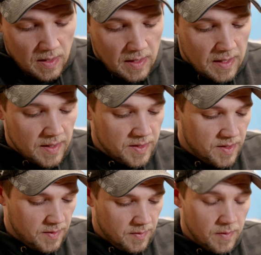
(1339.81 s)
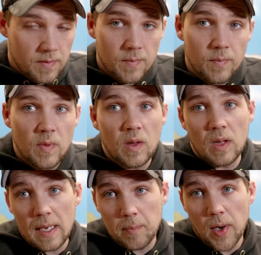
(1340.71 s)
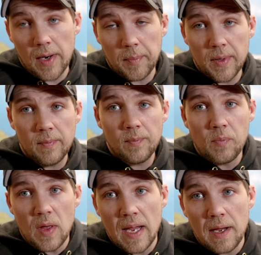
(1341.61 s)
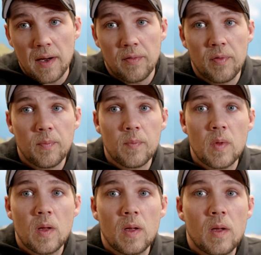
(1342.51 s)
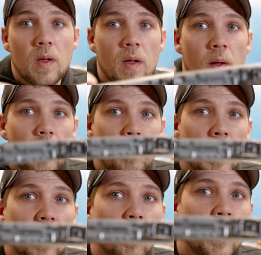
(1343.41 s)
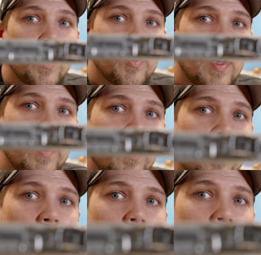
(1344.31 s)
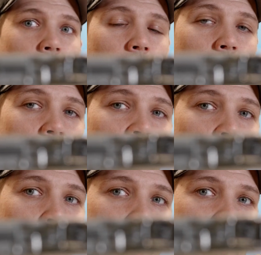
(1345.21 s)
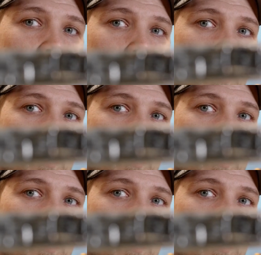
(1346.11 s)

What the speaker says: is, like Bachmann, they have metal wheel sets, focus,